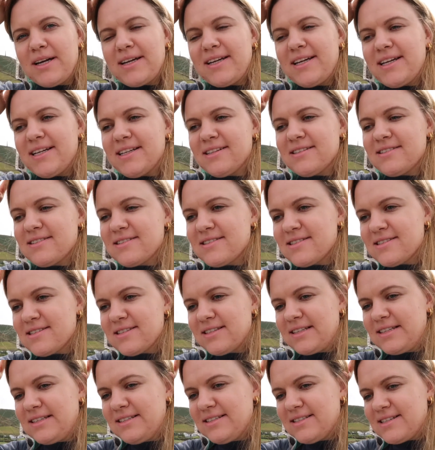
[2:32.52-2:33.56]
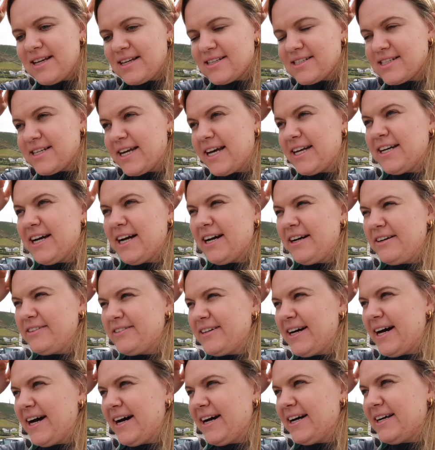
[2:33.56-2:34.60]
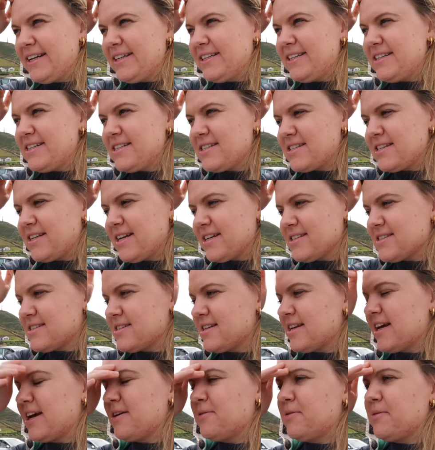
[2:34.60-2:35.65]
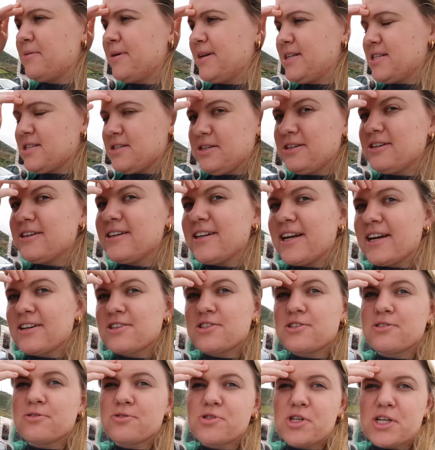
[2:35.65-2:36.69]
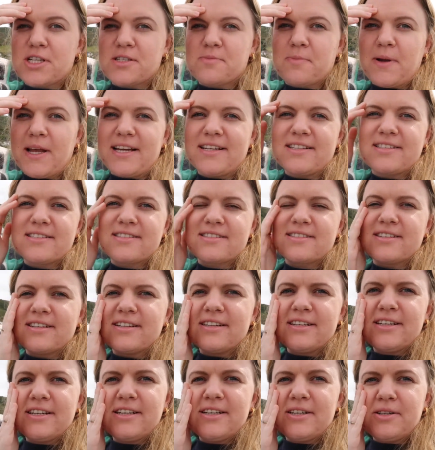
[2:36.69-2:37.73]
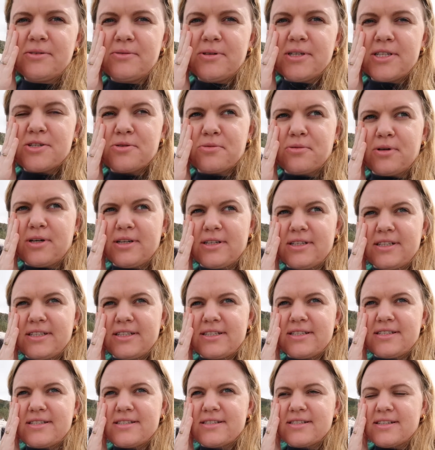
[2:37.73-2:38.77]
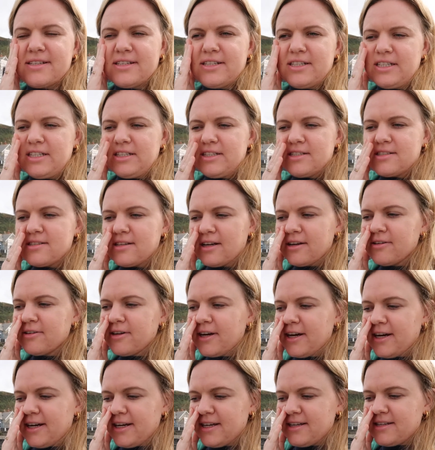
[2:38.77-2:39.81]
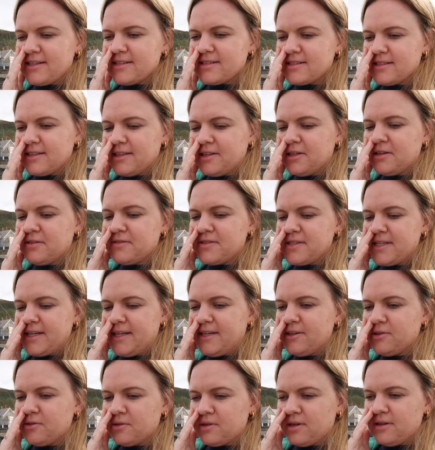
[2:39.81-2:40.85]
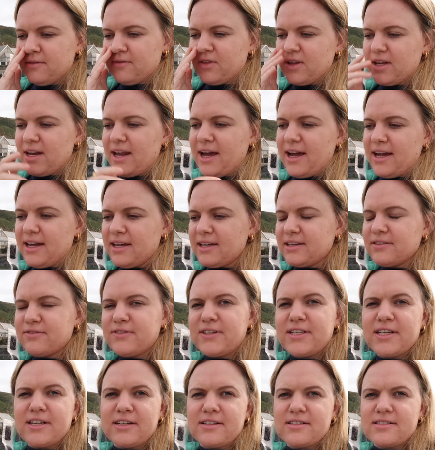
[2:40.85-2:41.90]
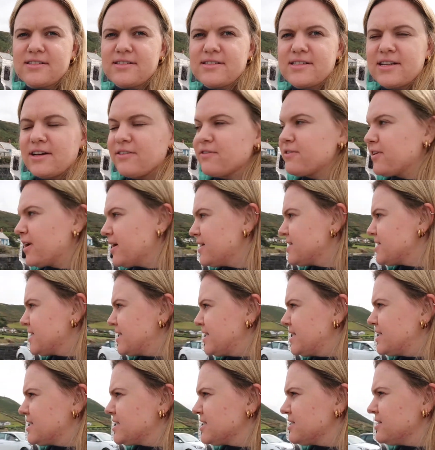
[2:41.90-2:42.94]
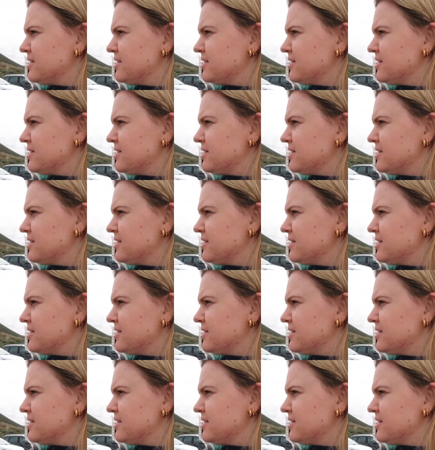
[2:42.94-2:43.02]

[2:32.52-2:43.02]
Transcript: It's Saturday now, and yesterday we went to a National Trust place, which was so nice. You'll have seen all of the like videos and stuff that I did,